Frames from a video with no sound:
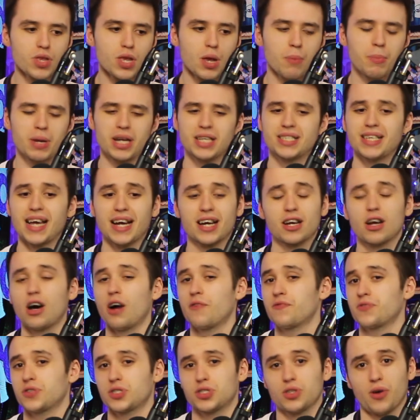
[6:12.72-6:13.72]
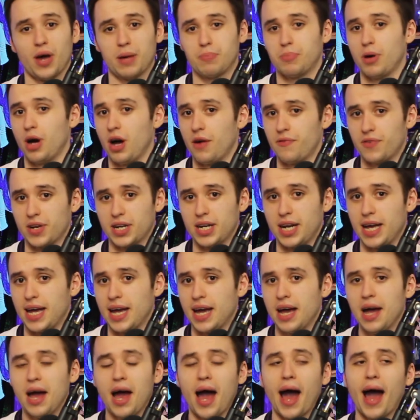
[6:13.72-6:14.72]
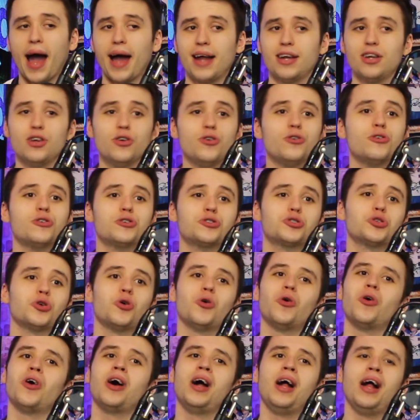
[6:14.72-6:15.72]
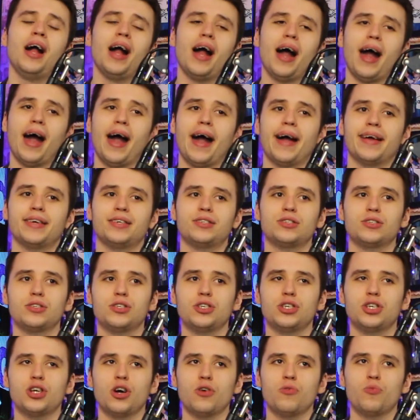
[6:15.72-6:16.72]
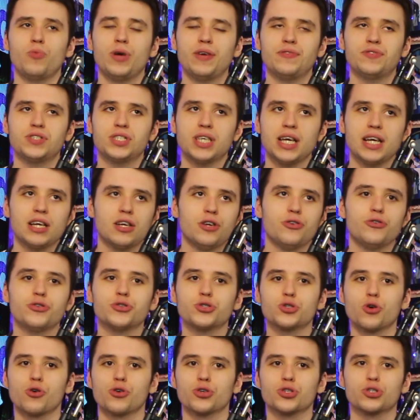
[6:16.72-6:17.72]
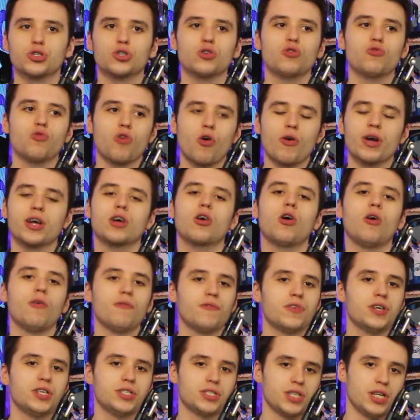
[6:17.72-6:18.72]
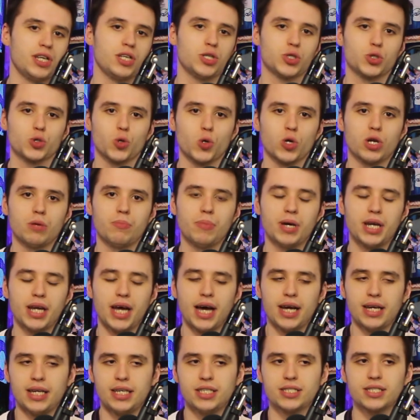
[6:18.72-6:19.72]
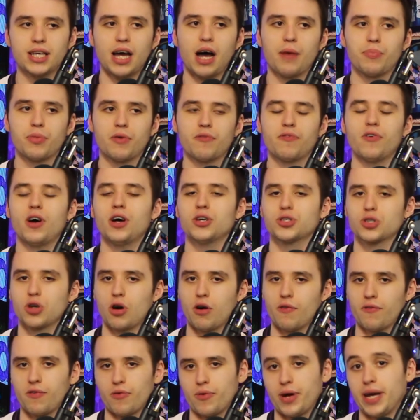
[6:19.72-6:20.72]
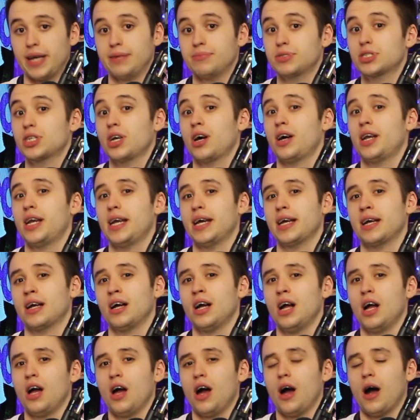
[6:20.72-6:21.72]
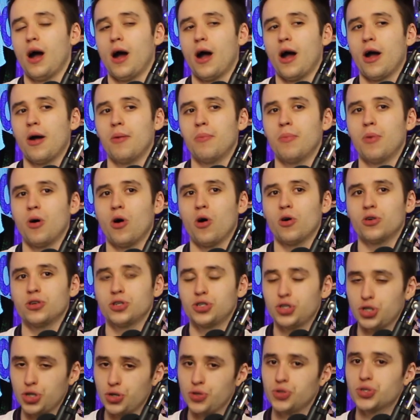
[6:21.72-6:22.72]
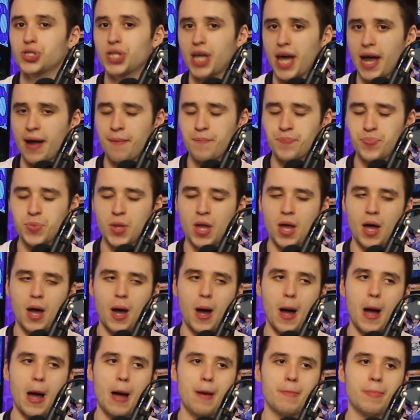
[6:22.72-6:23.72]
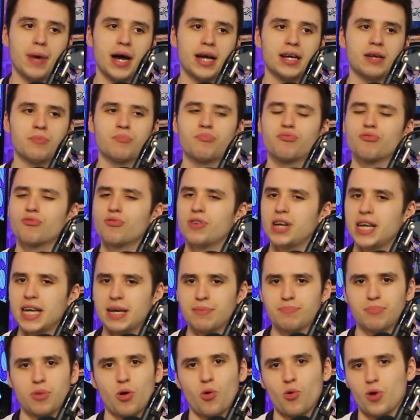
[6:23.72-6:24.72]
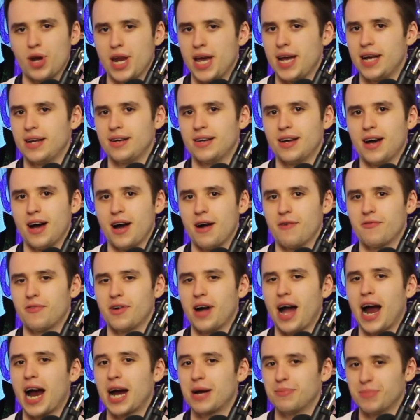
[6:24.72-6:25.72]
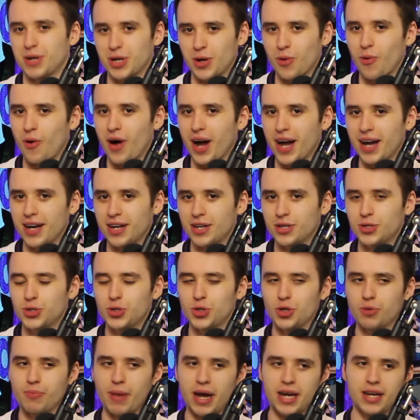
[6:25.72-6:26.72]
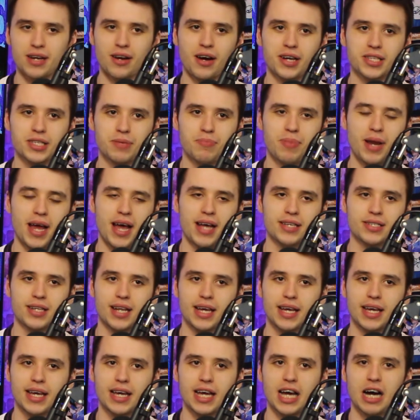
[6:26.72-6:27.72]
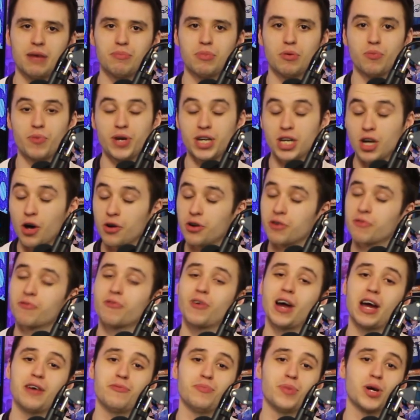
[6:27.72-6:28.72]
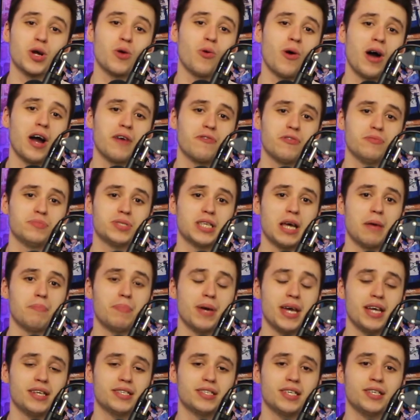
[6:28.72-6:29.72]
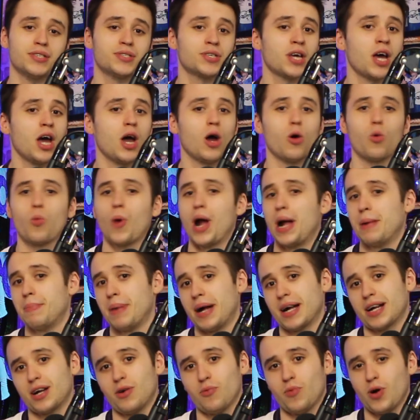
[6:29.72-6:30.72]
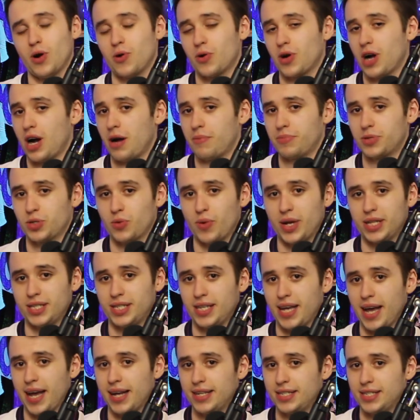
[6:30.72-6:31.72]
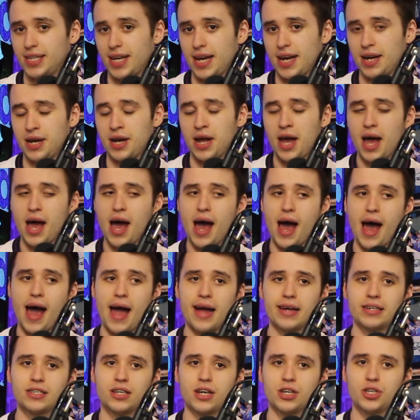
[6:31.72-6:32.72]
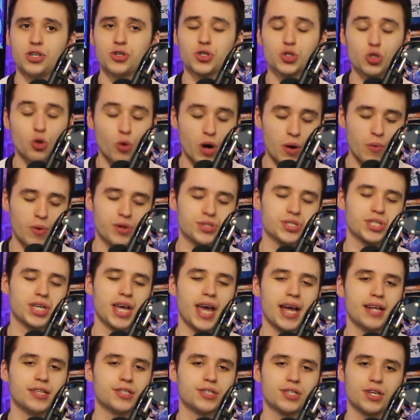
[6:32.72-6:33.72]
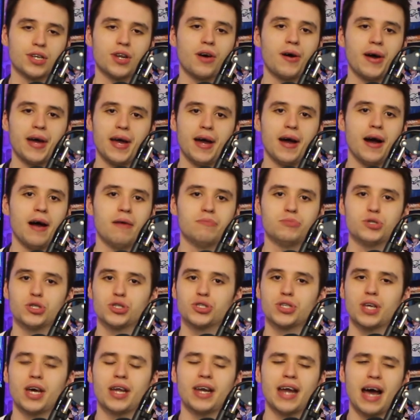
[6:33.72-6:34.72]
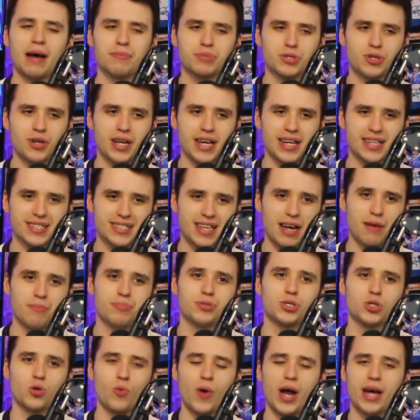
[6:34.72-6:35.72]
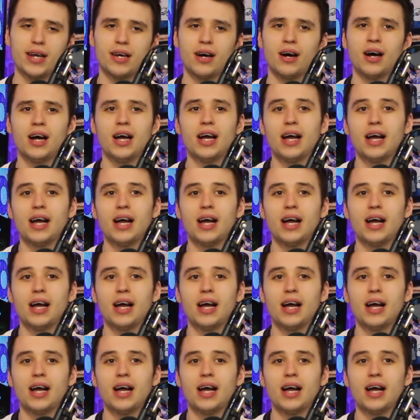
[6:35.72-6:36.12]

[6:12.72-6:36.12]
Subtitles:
But the second half started perfectly. And Luke Shaw had, you know, we've seen Luke Shaw growing confidence in this tournament. And he set up the first goal for Raheem Sterling on Tuesday. And a brilliant ball in for Harry Maguire, the two Man United players linking up. But we know the threat of Maguire from set pieces way back at World Cup 2018. And you saw it once again tonight. Just an absolutely exceptional header.